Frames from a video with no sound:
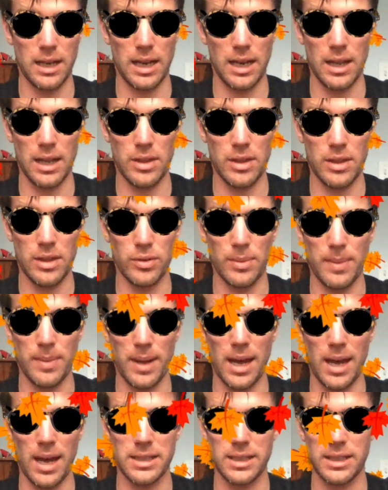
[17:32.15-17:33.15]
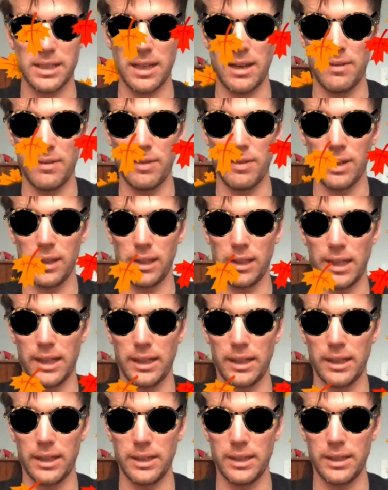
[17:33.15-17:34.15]
through the magic of
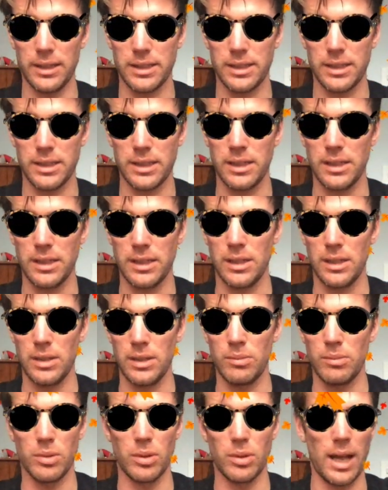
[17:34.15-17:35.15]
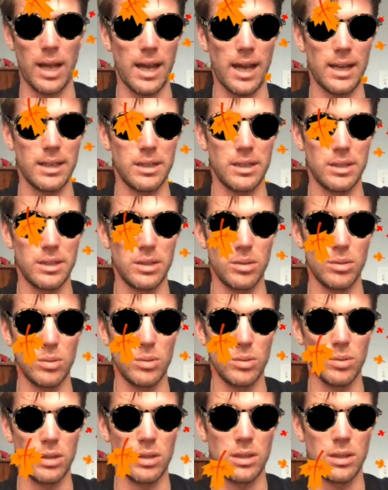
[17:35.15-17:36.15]
layers, we'll add a new
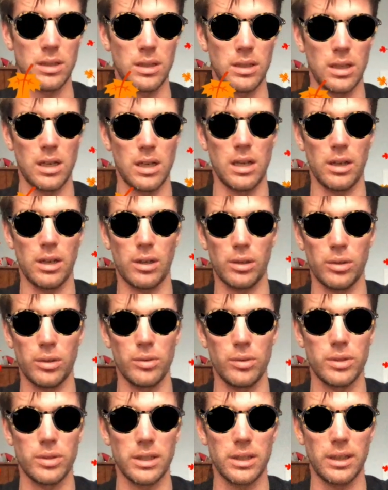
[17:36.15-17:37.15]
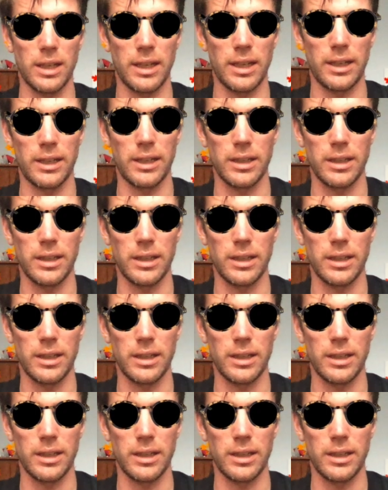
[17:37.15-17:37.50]
occlusion layer.